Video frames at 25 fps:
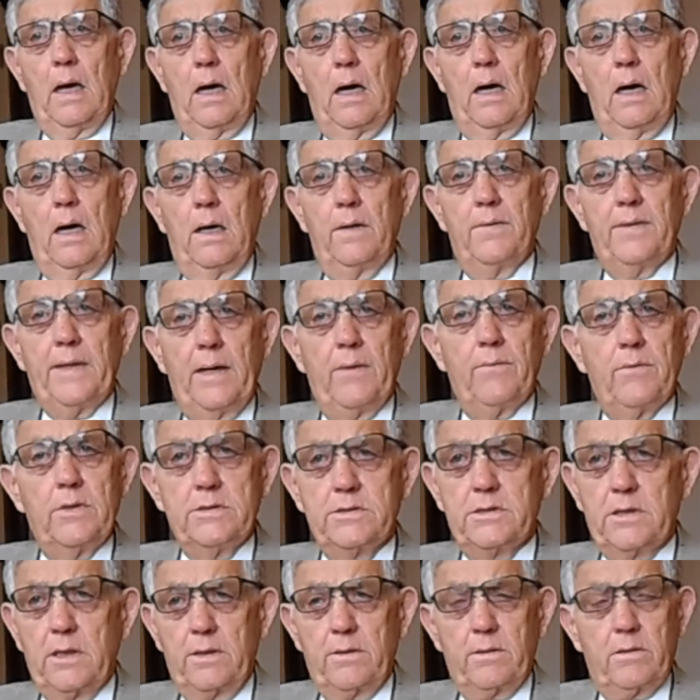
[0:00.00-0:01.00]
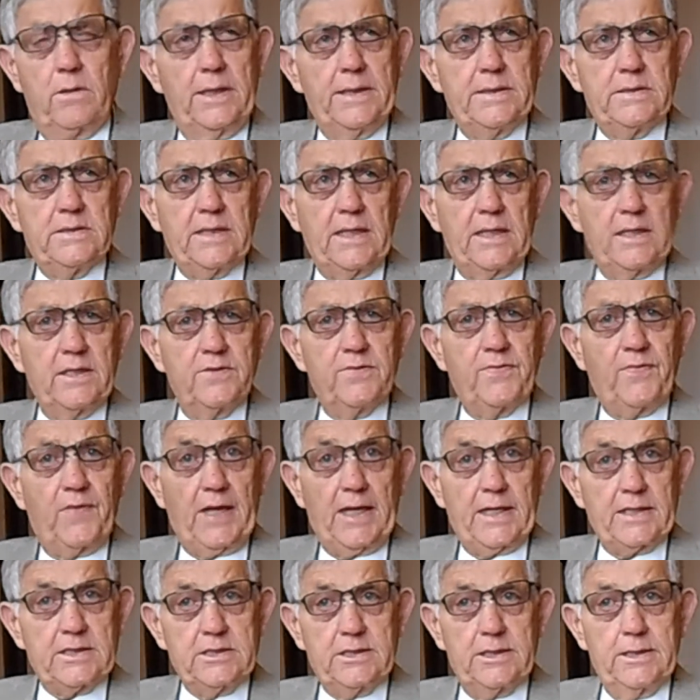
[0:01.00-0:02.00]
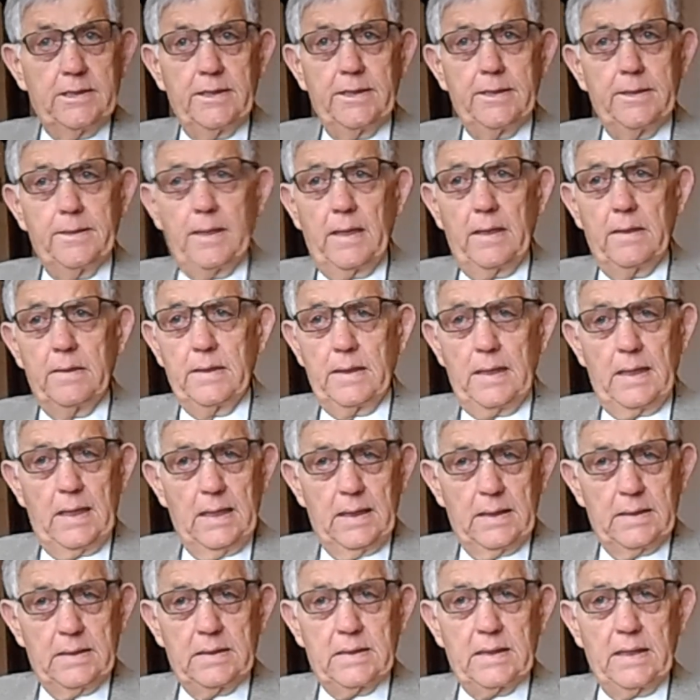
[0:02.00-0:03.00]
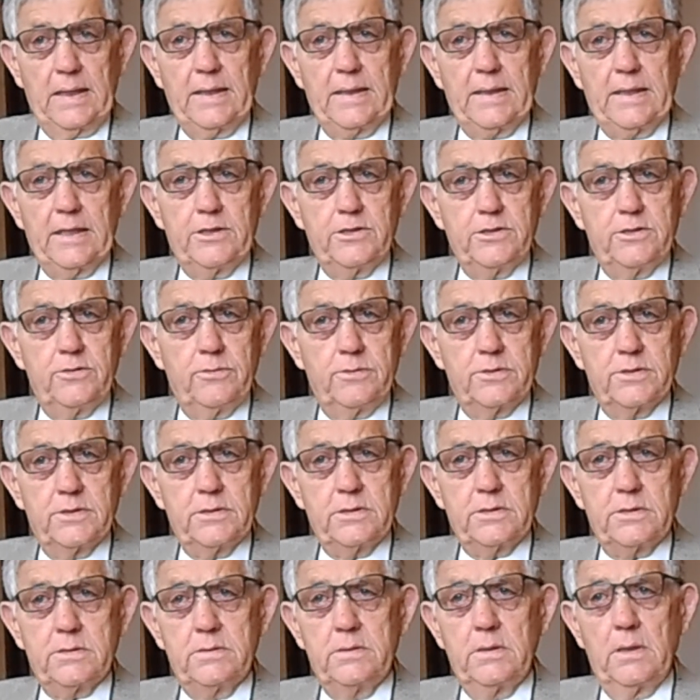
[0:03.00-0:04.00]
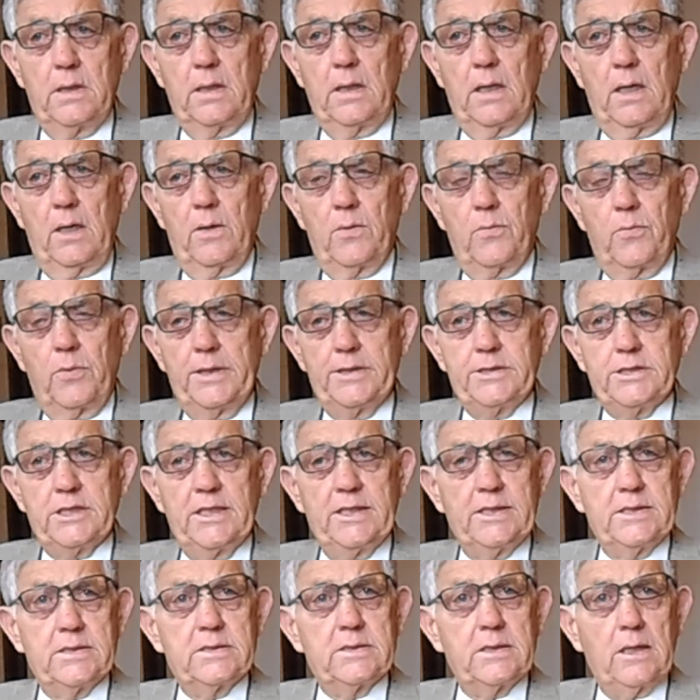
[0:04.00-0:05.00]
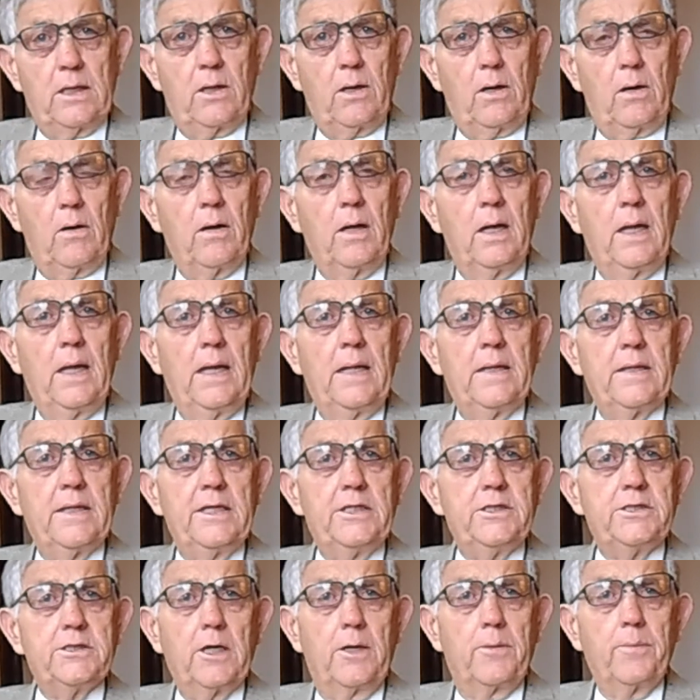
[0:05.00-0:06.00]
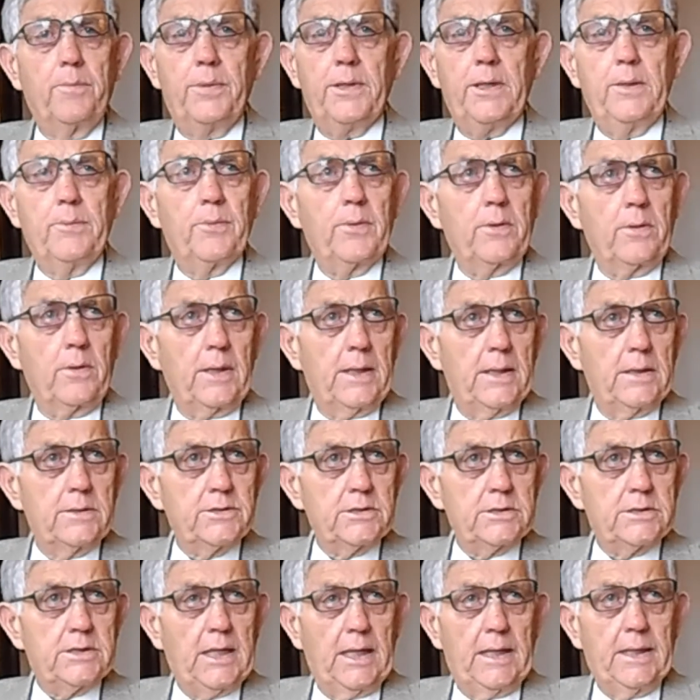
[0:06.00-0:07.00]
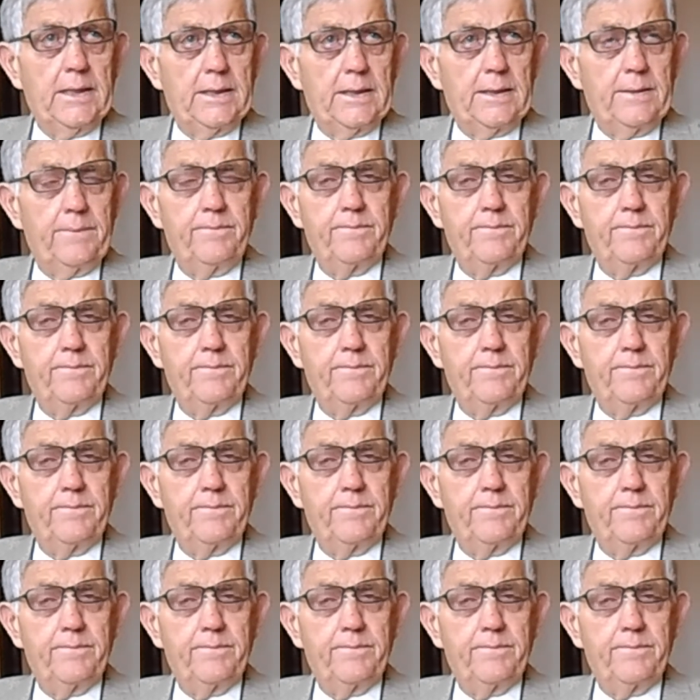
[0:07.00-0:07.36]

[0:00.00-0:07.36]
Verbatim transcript: Uh, that was a great satisfaction, and, and I think, as you recently saw these young people are outstanding.